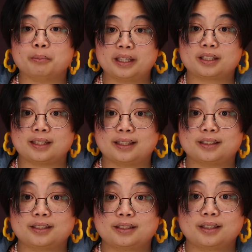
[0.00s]
it makes
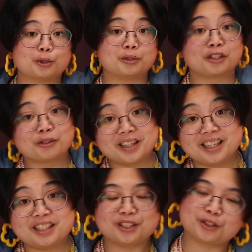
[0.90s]
sense. So
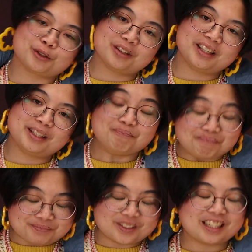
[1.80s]
agree, disagree,
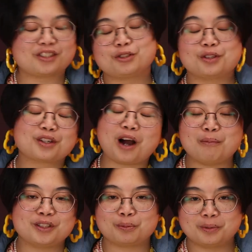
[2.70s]
let us know in the
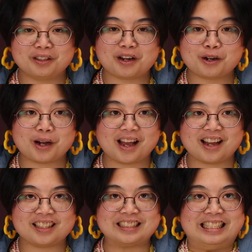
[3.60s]
comments below.
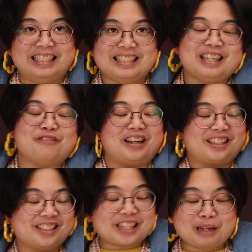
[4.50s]
And if I
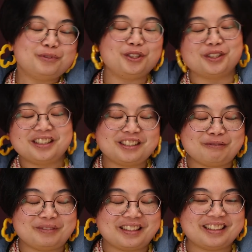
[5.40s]
tempt you a
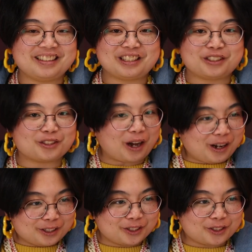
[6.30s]
little bit, there's
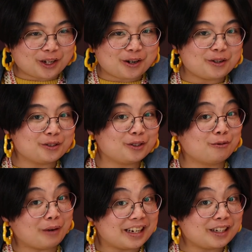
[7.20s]
also the
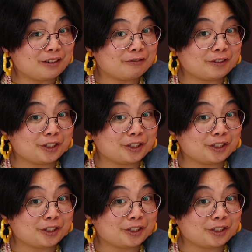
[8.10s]
wedding